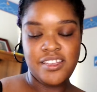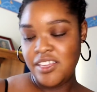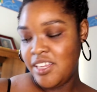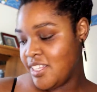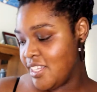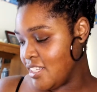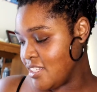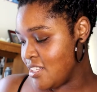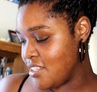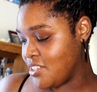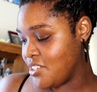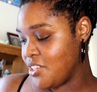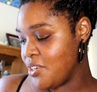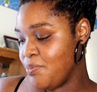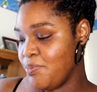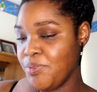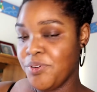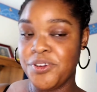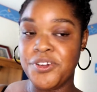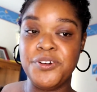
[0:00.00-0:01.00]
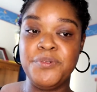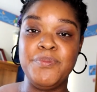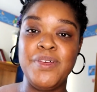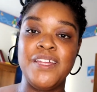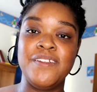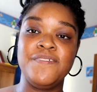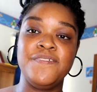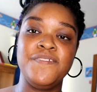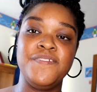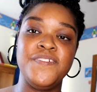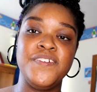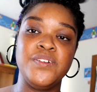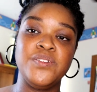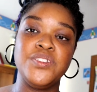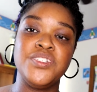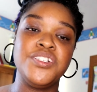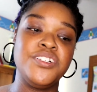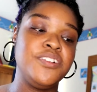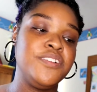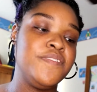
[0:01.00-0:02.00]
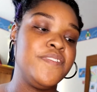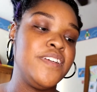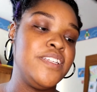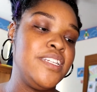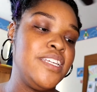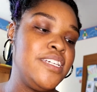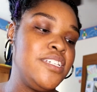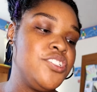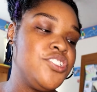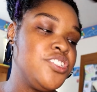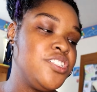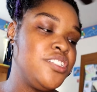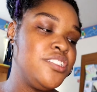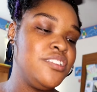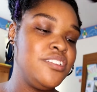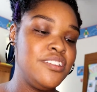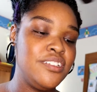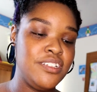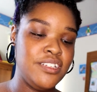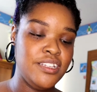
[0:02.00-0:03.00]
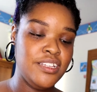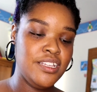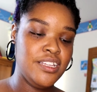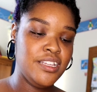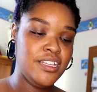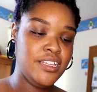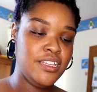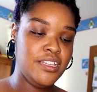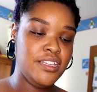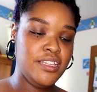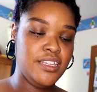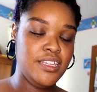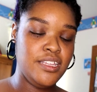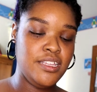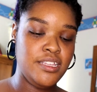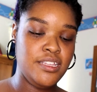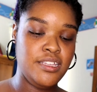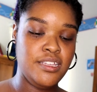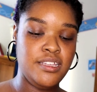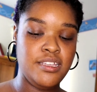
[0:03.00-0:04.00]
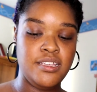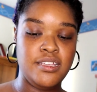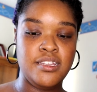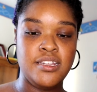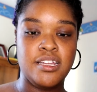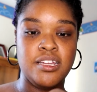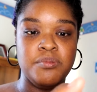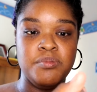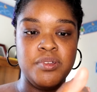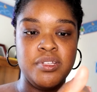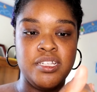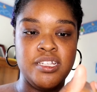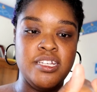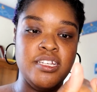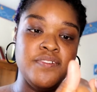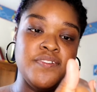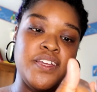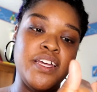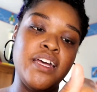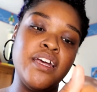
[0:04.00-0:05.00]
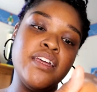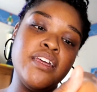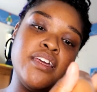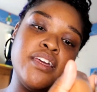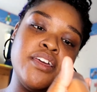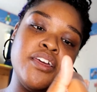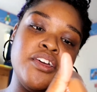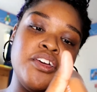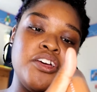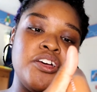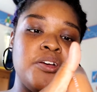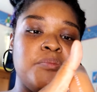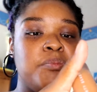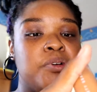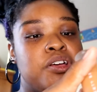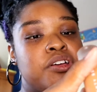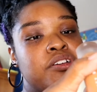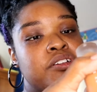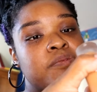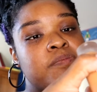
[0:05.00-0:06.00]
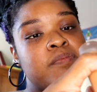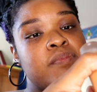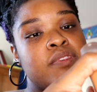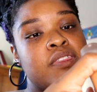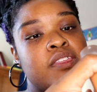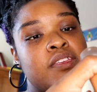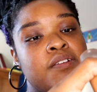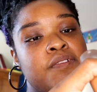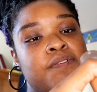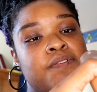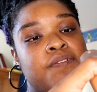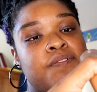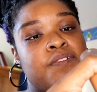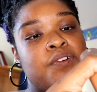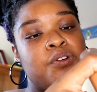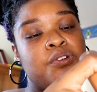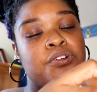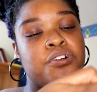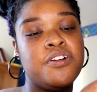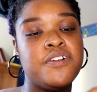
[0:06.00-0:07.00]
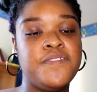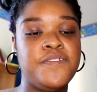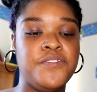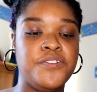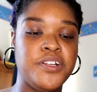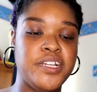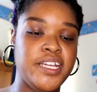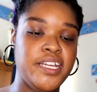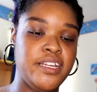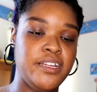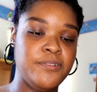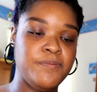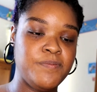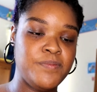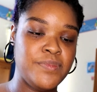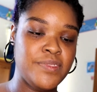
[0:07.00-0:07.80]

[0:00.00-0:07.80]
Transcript: And this is the Pro Matte Filter foundation, and I believe I am $4.40.